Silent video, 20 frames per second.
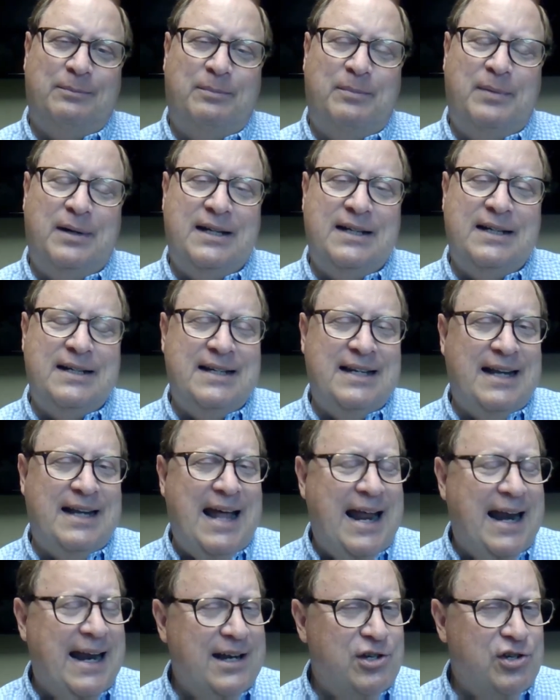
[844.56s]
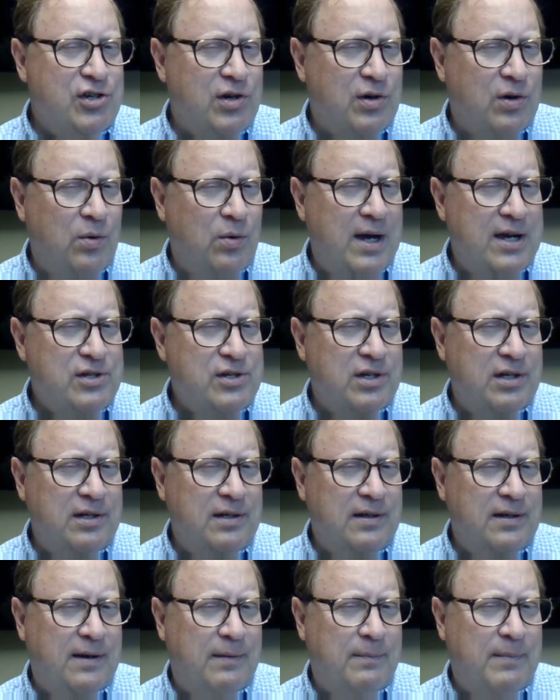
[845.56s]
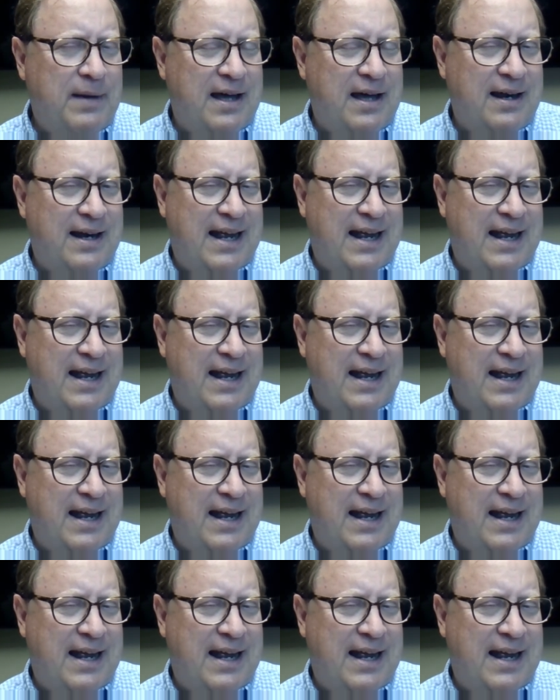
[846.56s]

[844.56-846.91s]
But did that answer your question about